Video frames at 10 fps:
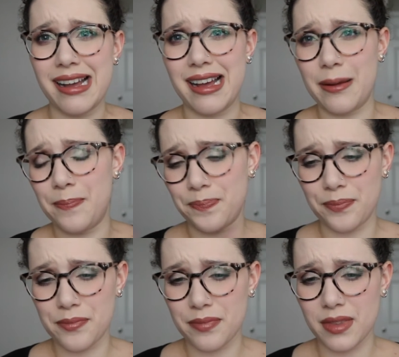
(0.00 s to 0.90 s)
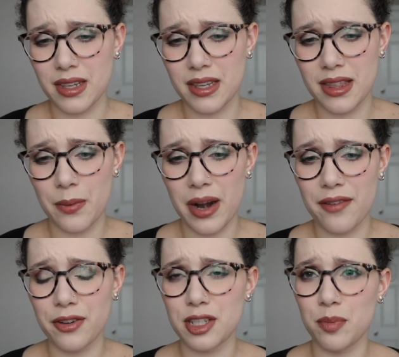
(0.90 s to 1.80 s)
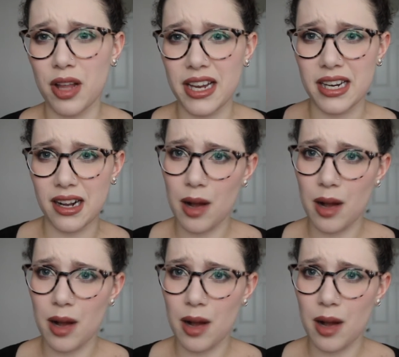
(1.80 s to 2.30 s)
than when I first applied it